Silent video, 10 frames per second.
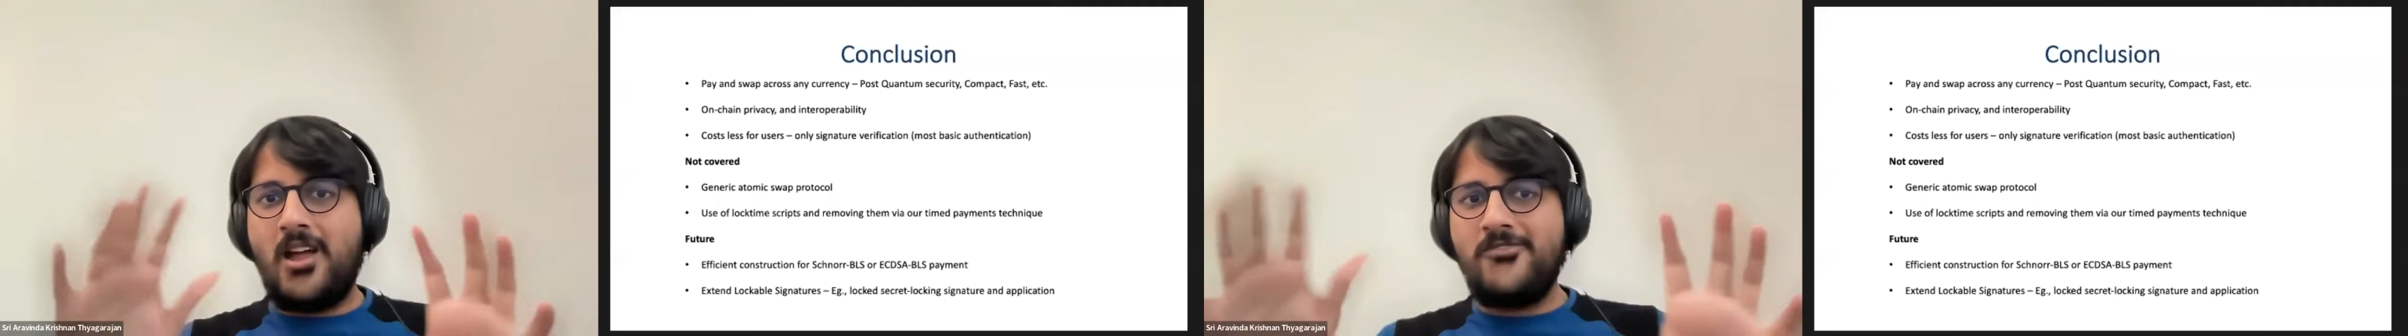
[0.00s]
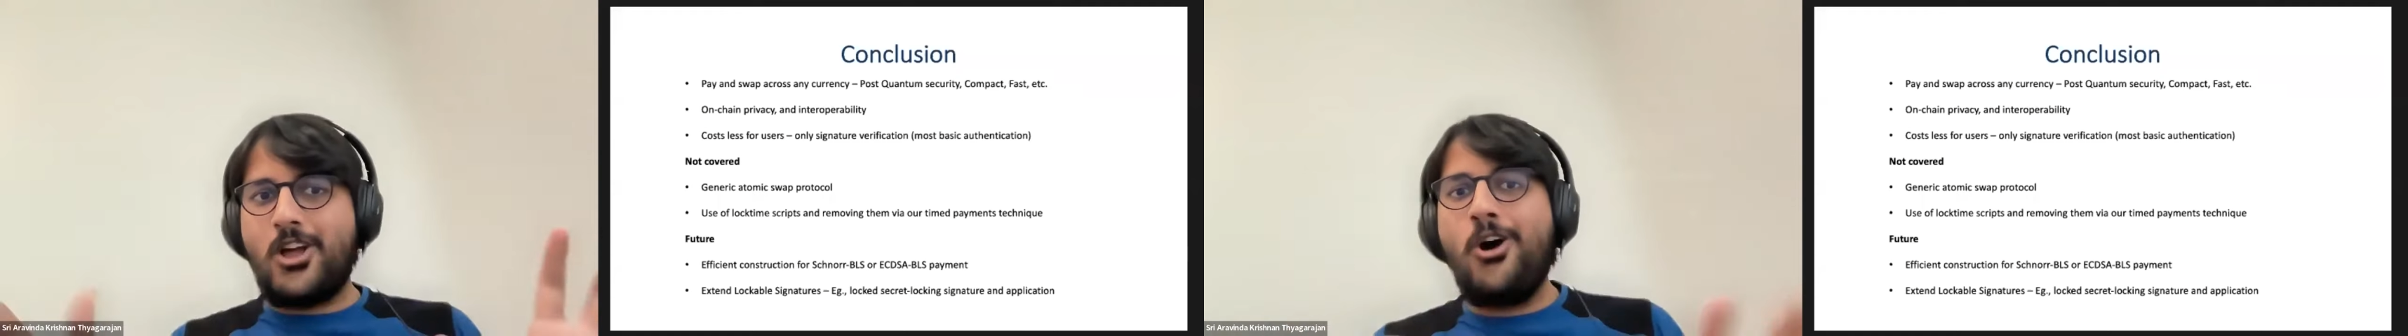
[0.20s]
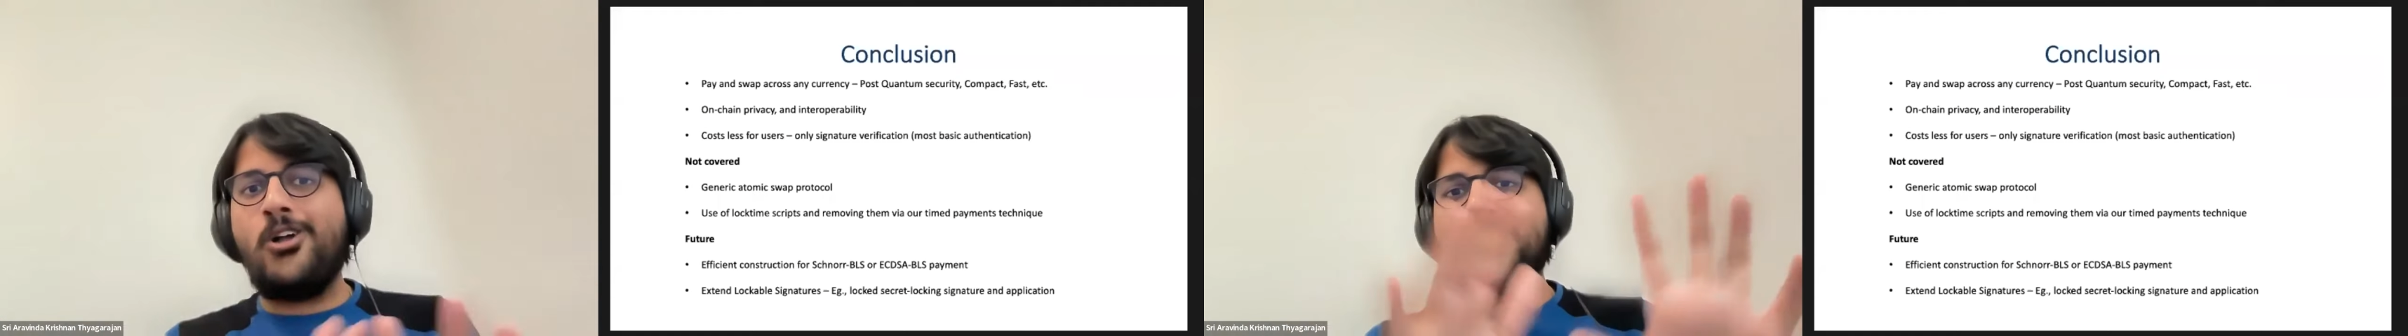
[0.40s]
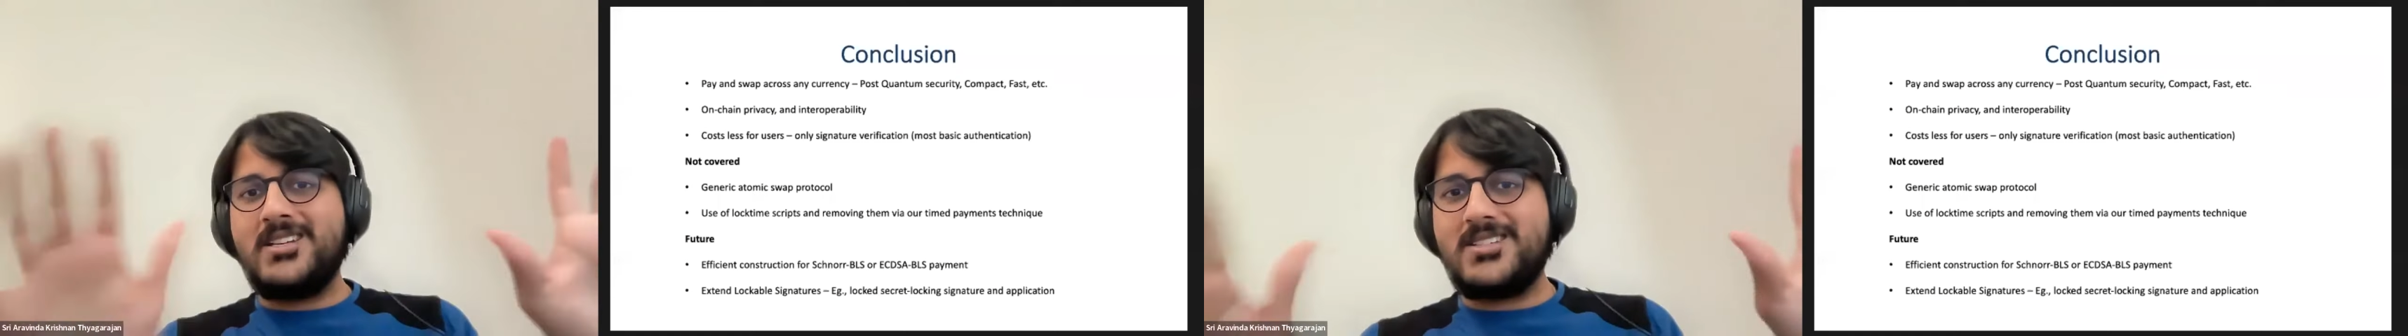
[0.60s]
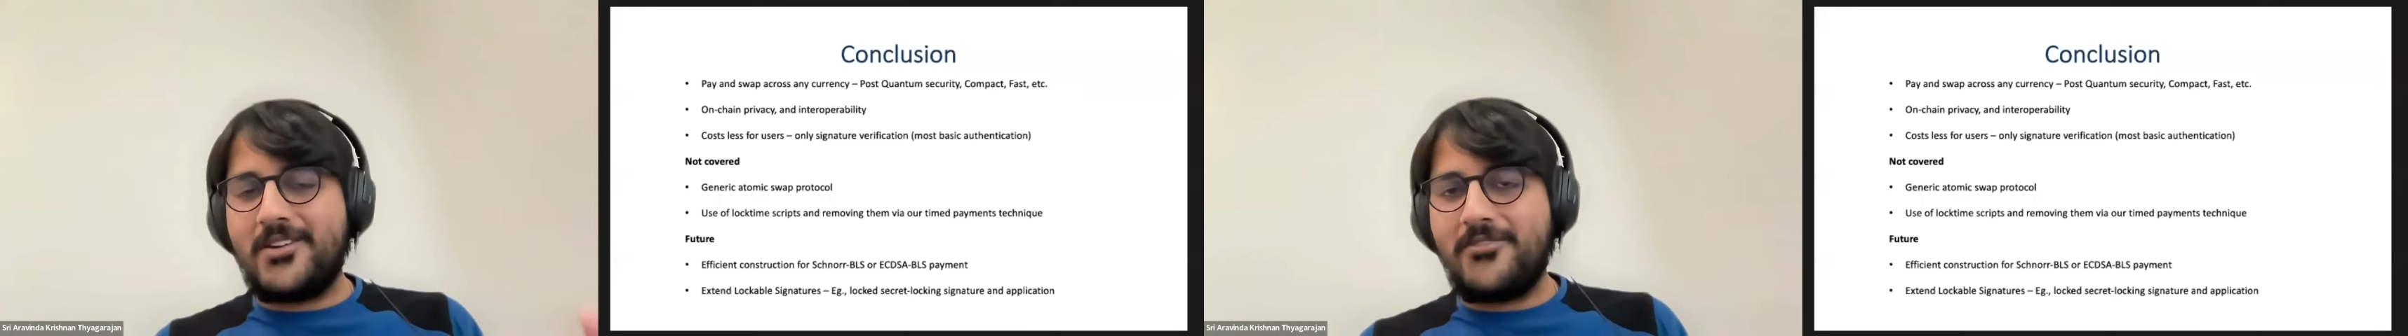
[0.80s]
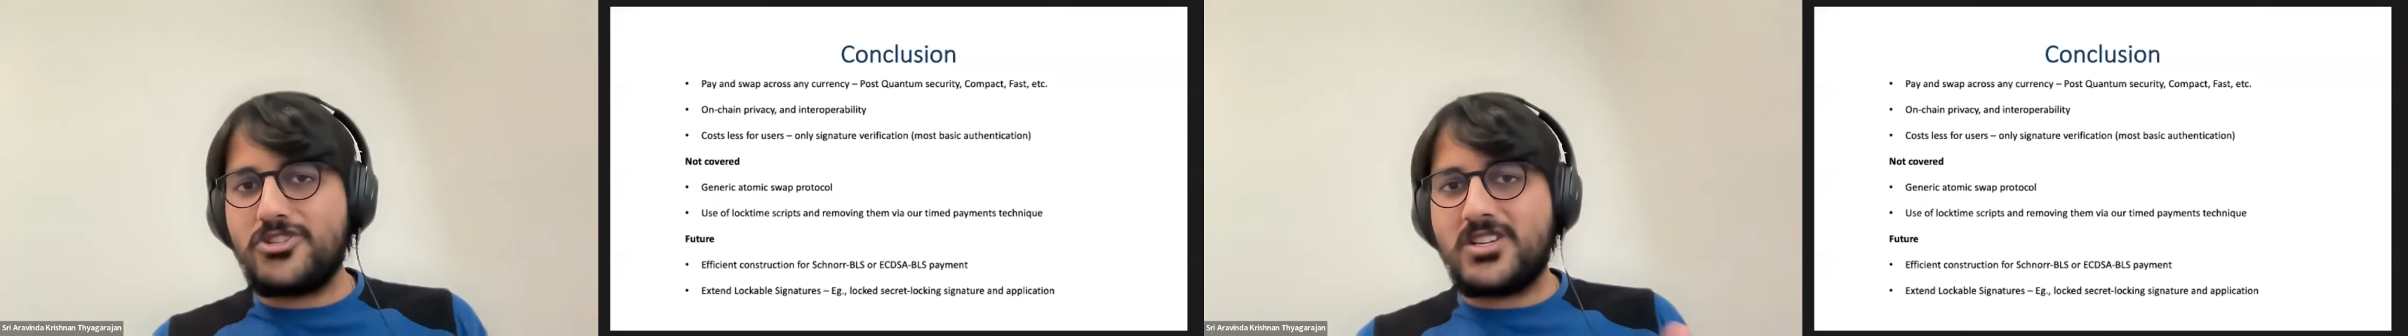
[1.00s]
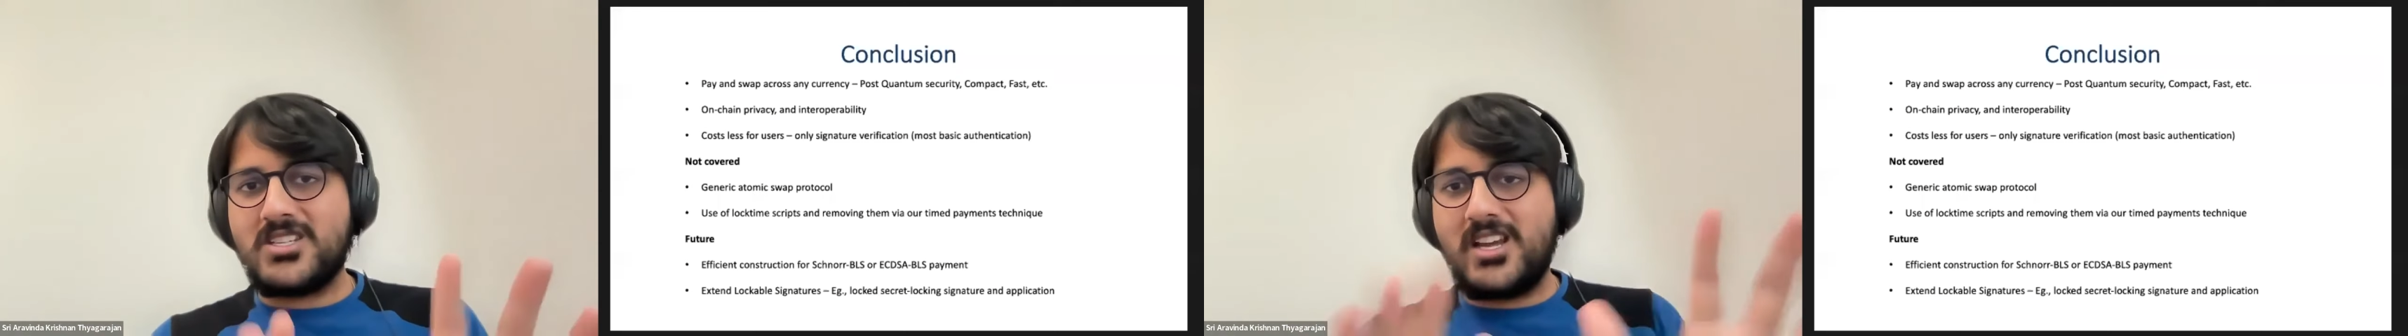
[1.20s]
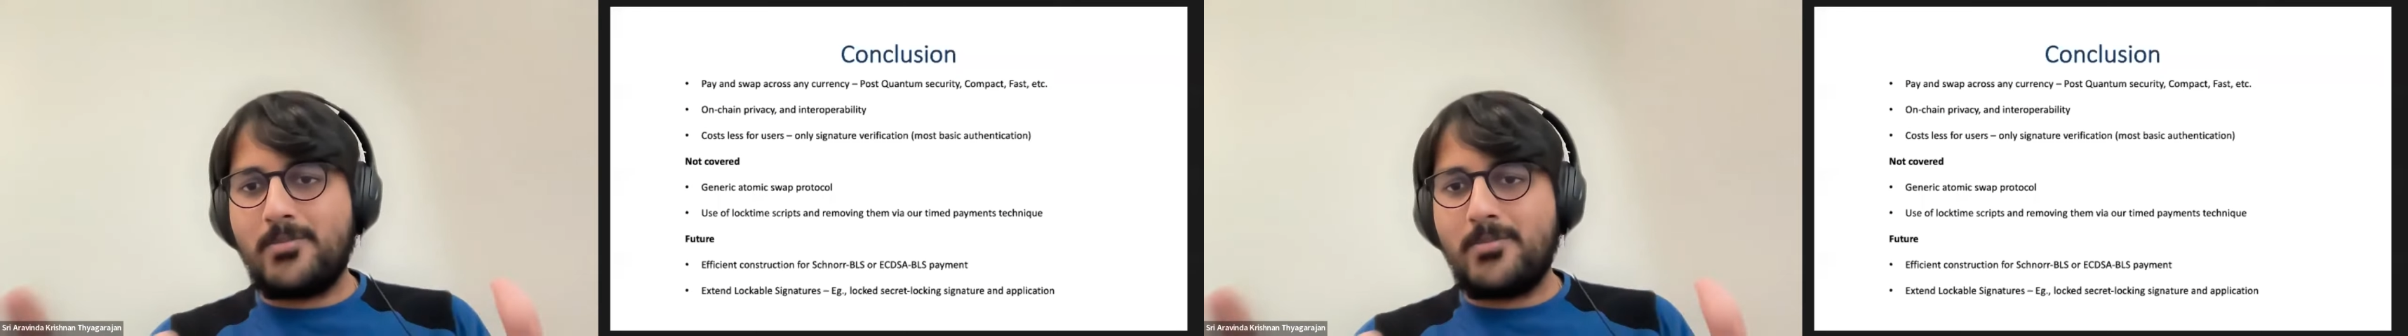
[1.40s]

with all these efficiency